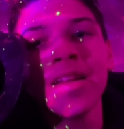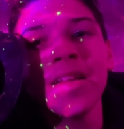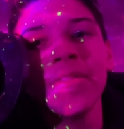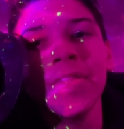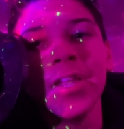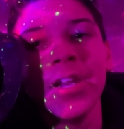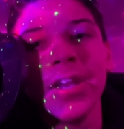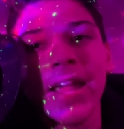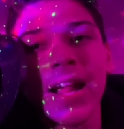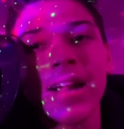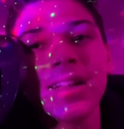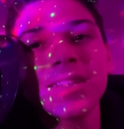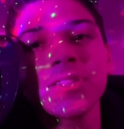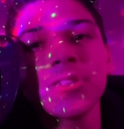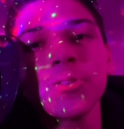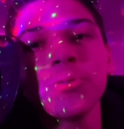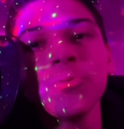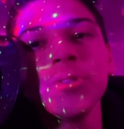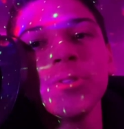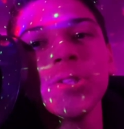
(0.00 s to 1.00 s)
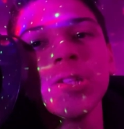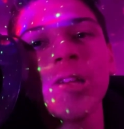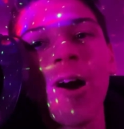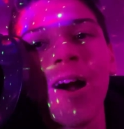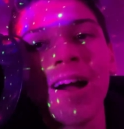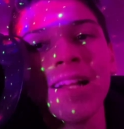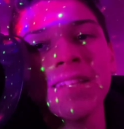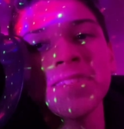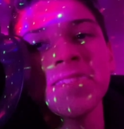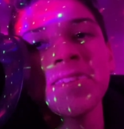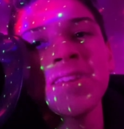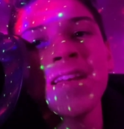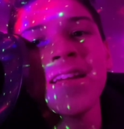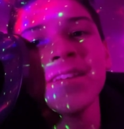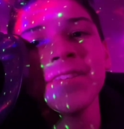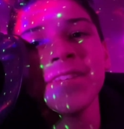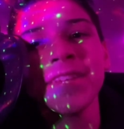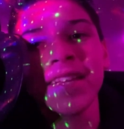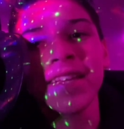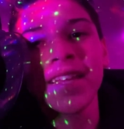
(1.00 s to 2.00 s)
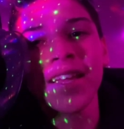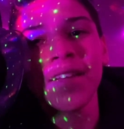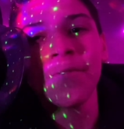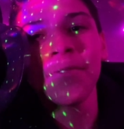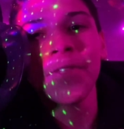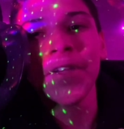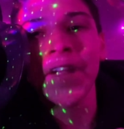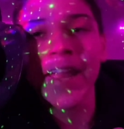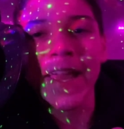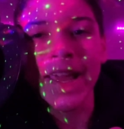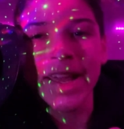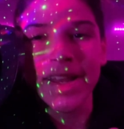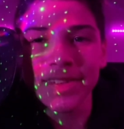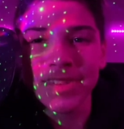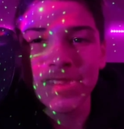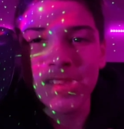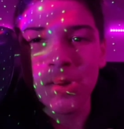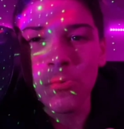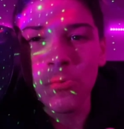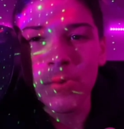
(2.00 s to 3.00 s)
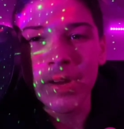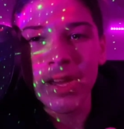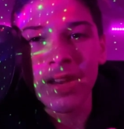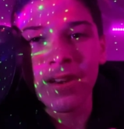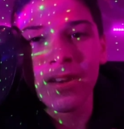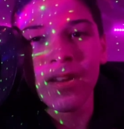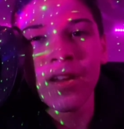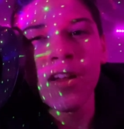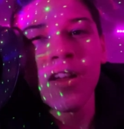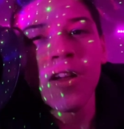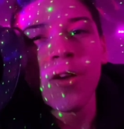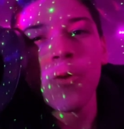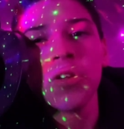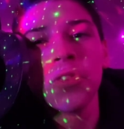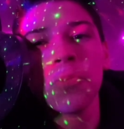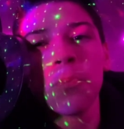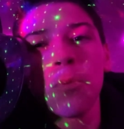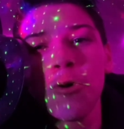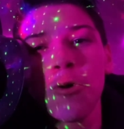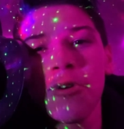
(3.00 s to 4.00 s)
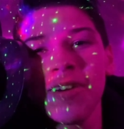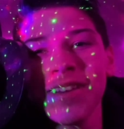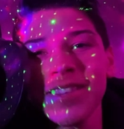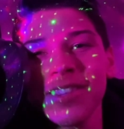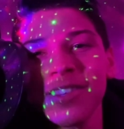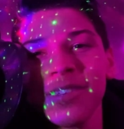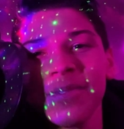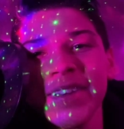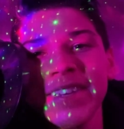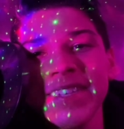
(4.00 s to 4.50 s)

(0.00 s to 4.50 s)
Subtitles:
the next two shots to give the Kings the win with 0.3